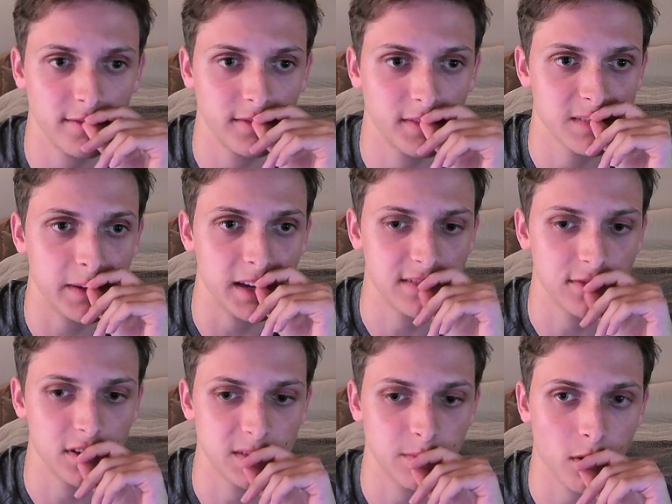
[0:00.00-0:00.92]
space for
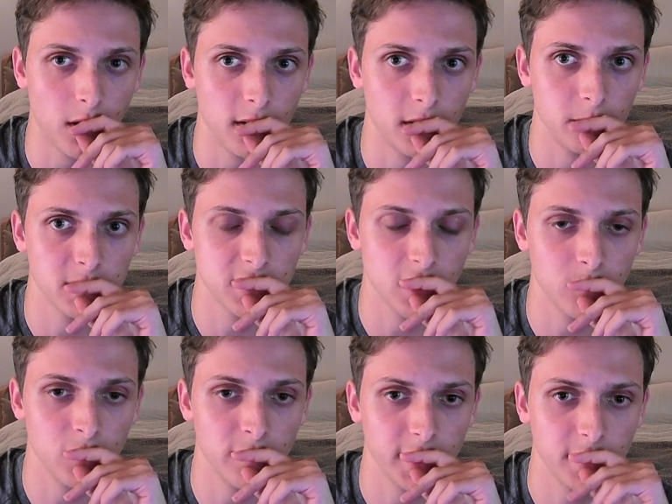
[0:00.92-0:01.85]
this pawn to start
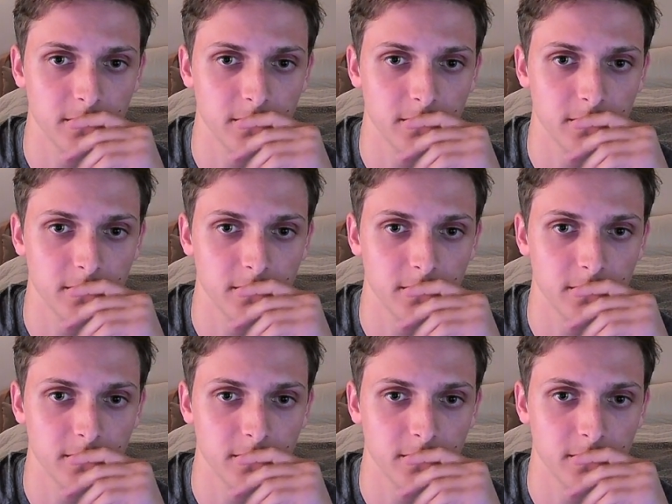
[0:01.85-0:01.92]
moving.